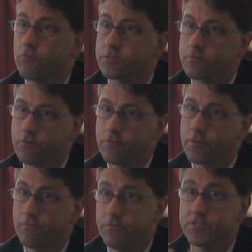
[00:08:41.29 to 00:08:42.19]
force growth
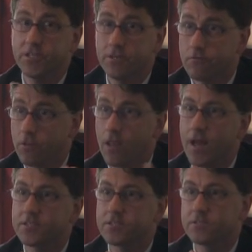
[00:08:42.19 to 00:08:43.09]
that we've seen over the
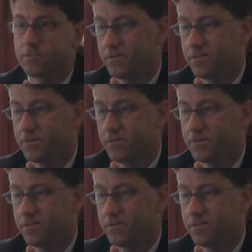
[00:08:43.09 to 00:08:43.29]
last